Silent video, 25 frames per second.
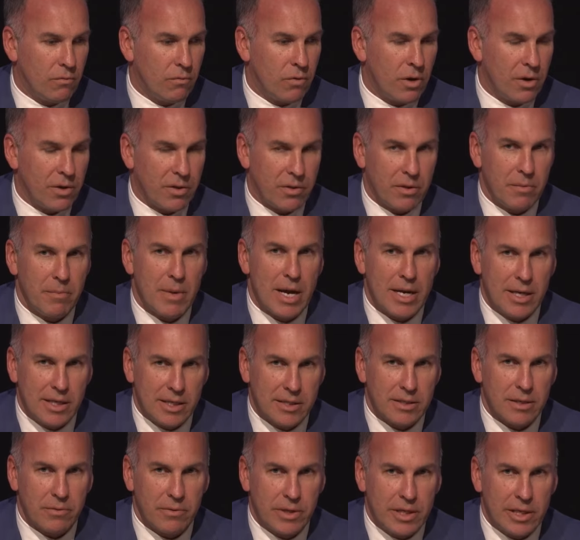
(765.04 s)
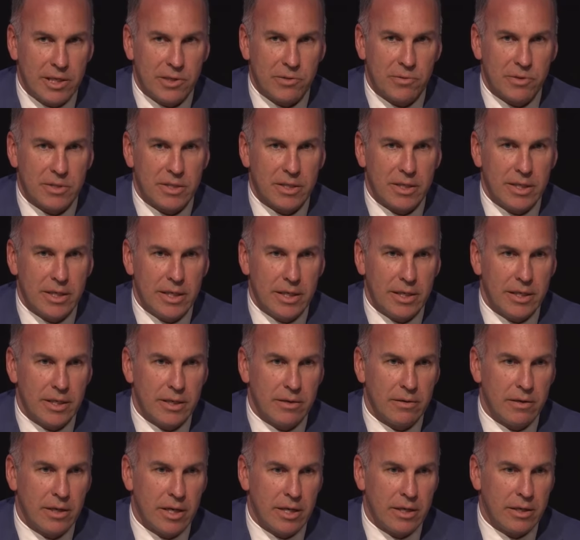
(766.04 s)
what thematics are we interested in,
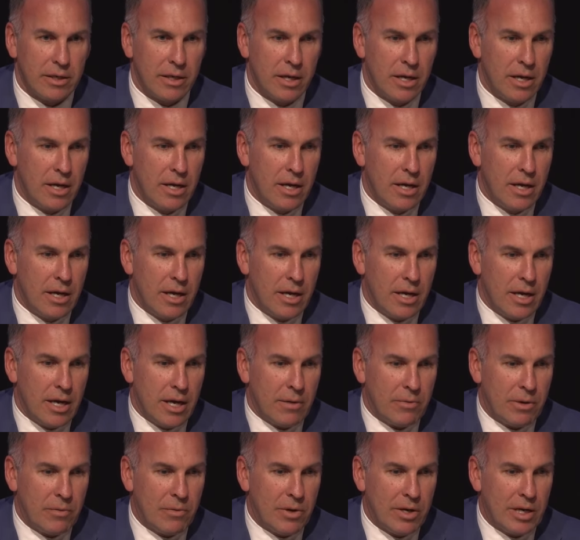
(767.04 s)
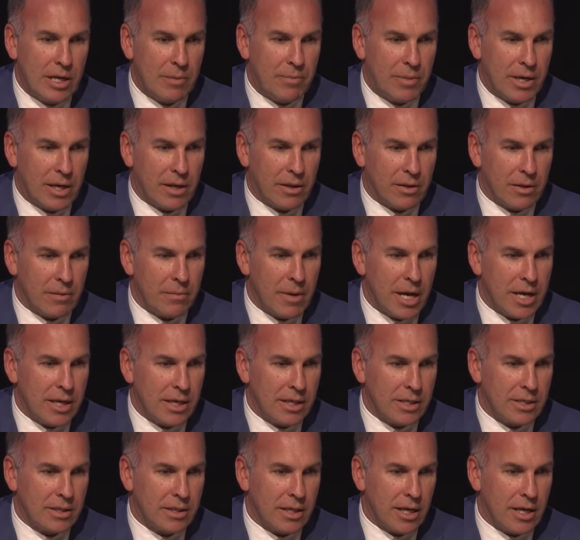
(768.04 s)
and we really picked
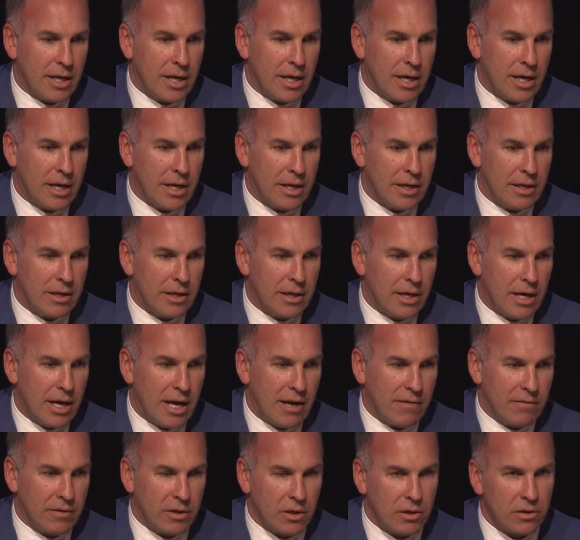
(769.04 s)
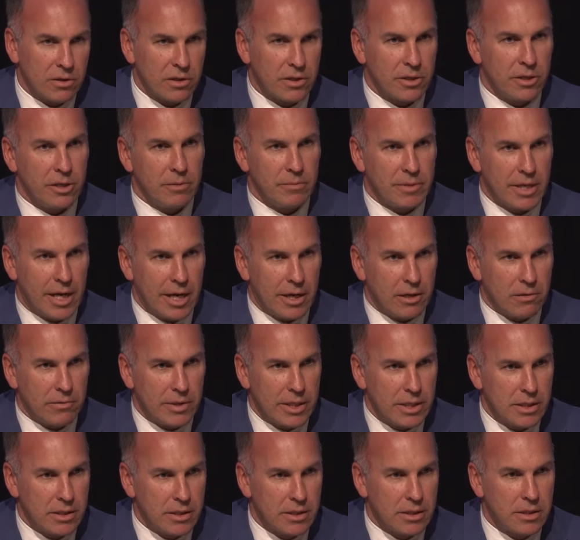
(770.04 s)
thematics that have long-term
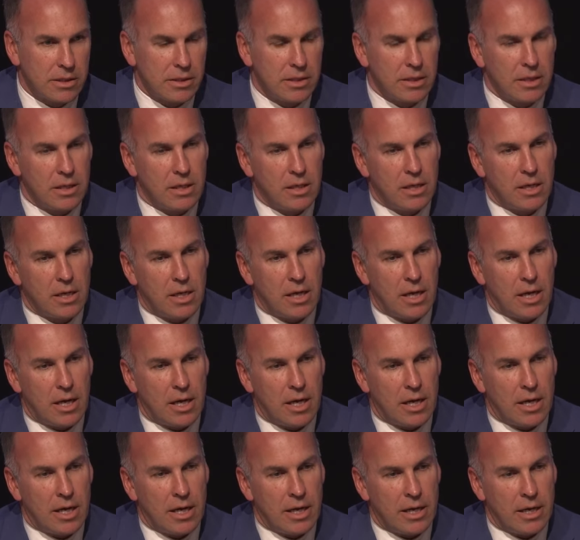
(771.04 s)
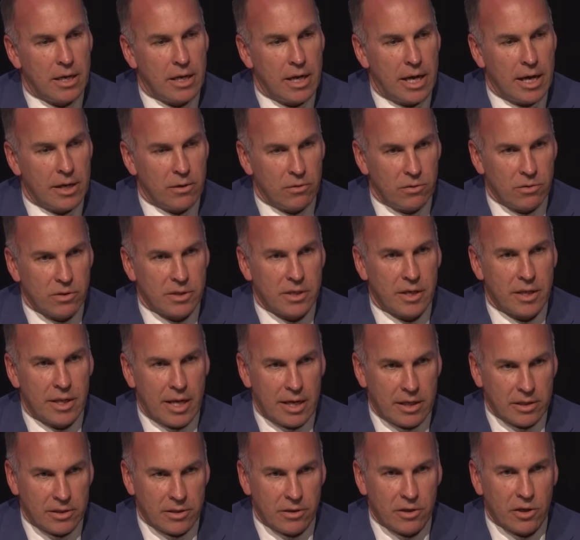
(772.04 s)
tailwinds, and also
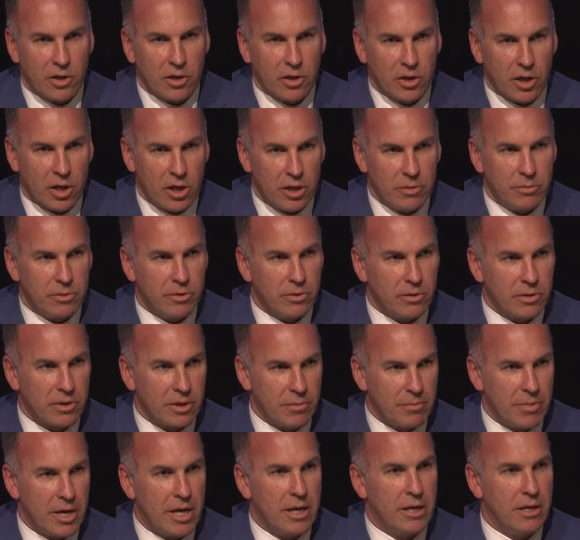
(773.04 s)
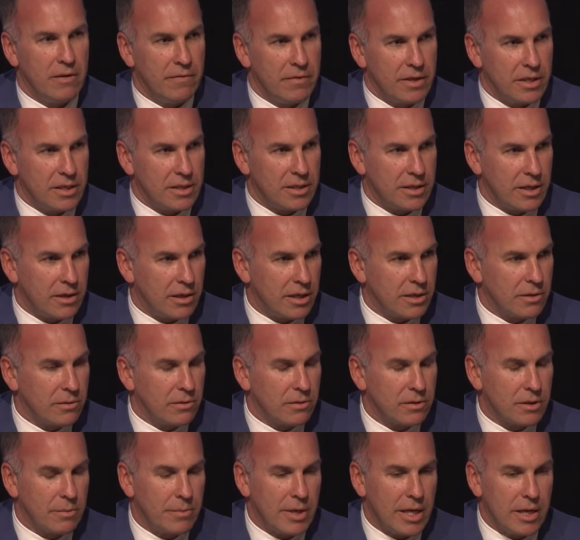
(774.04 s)
that sort of global competitiveness that I
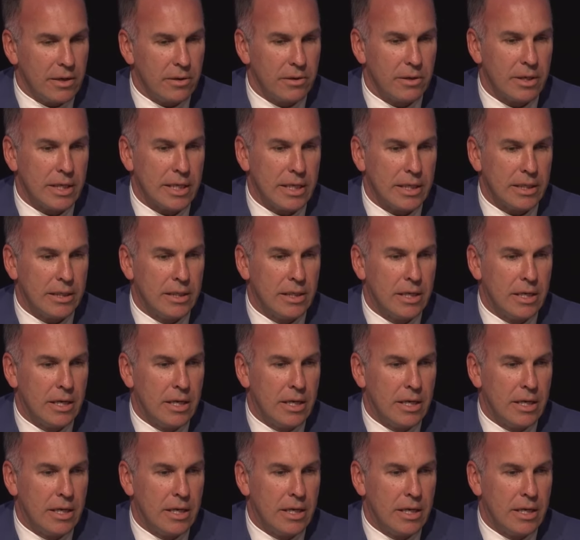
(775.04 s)
talked about earlier.